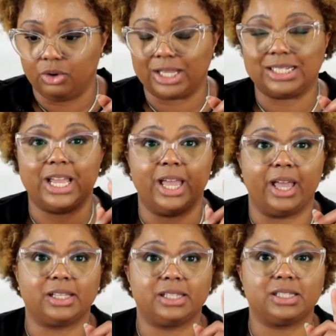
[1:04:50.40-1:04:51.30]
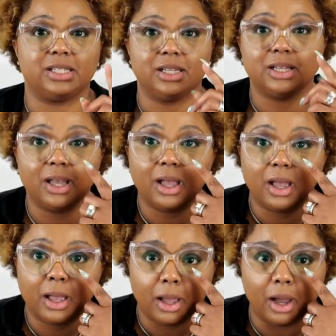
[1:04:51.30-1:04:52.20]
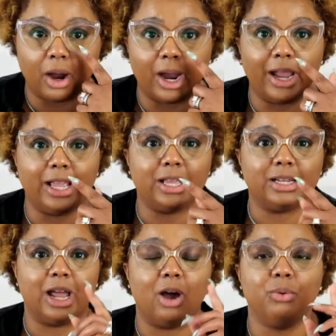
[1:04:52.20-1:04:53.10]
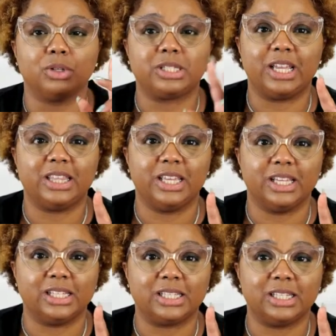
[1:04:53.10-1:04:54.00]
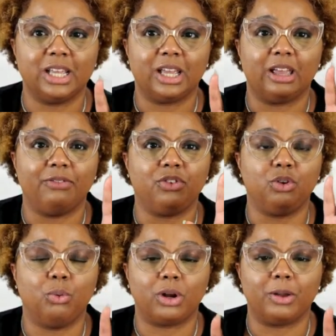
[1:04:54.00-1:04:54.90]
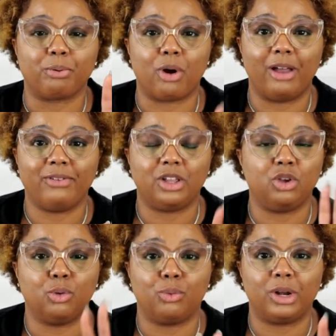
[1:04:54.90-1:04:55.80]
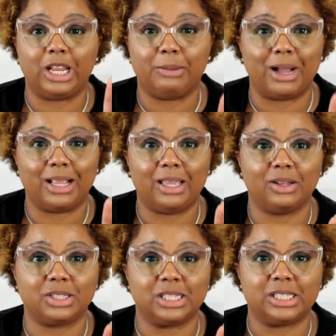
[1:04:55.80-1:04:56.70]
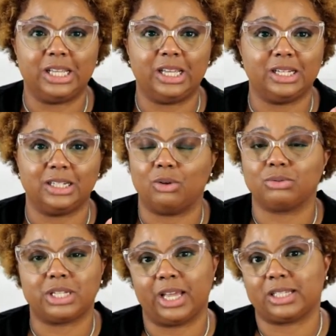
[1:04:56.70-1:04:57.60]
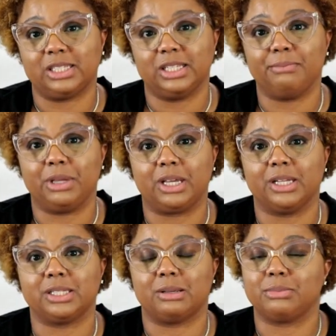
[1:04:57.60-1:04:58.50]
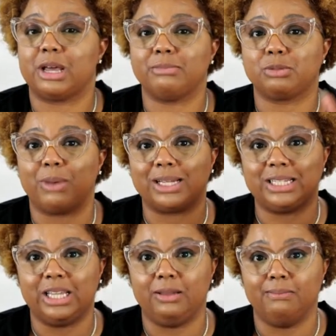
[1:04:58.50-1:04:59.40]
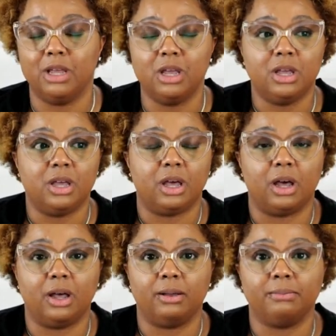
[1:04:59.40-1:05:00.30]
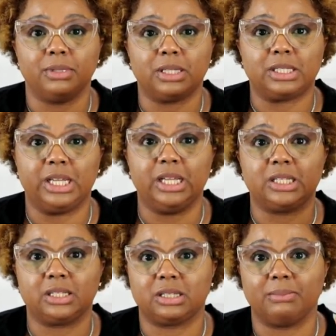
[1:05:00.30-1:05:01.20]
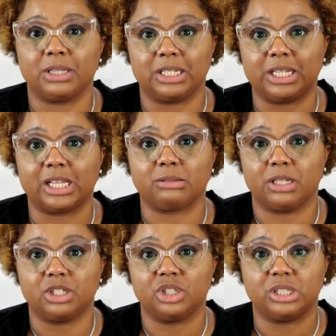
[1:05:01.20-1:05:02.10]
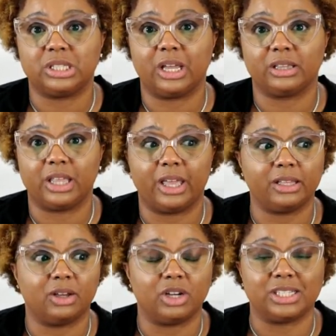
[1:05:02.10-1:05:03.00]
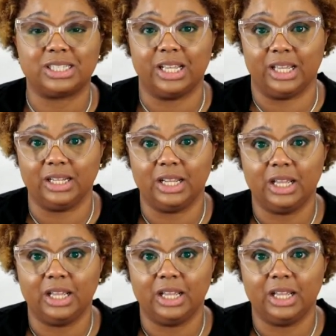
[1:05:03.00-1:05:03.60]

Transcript: you can text. All right. Now I will say this, if you want it private and you don't want anybody else to see it, don't text it, because sometimes my team, sees some of the text messages that are sent.